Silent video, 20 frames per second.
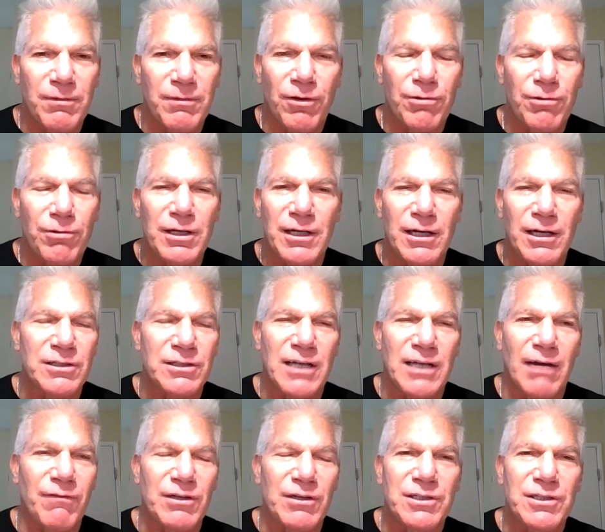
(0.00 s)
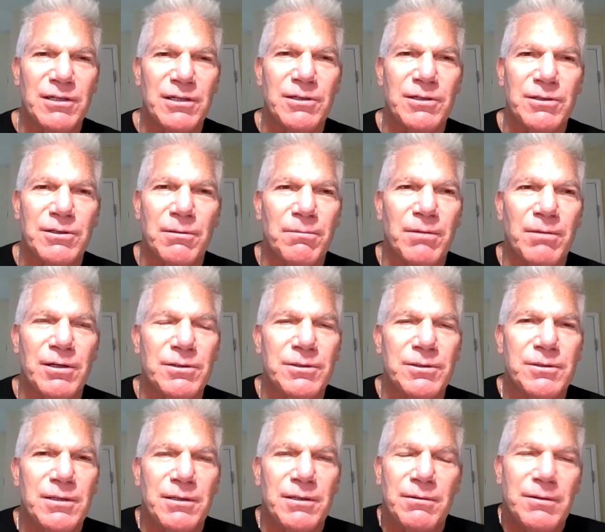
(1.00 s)
30 years, obviously,
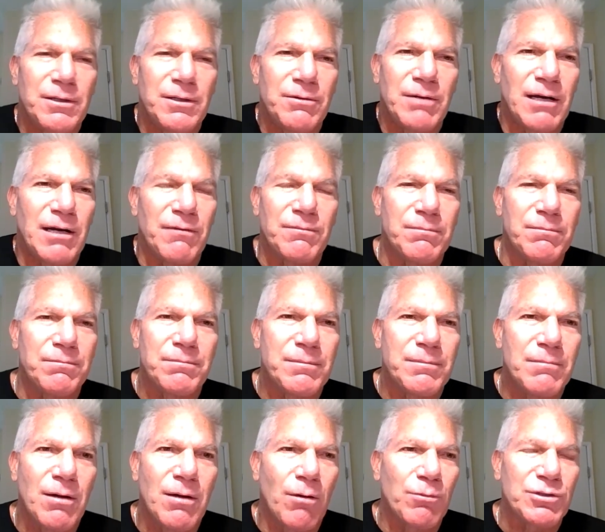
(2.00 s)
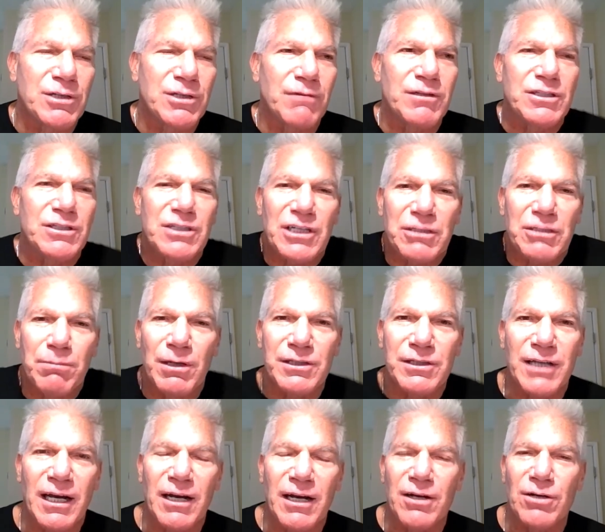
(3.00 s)
and you have almost every 6 months
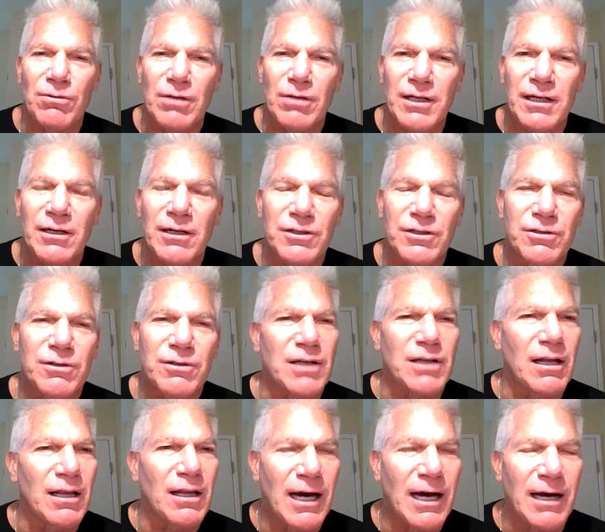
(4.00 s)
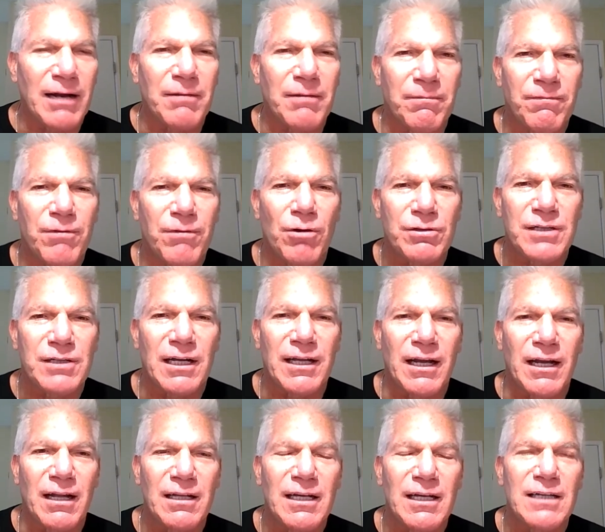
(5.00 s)
I had a new leader, so there's a lot of folks on
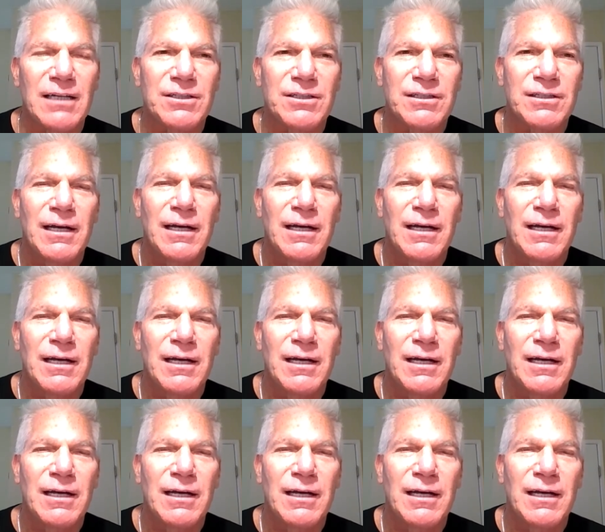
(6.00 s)
that list.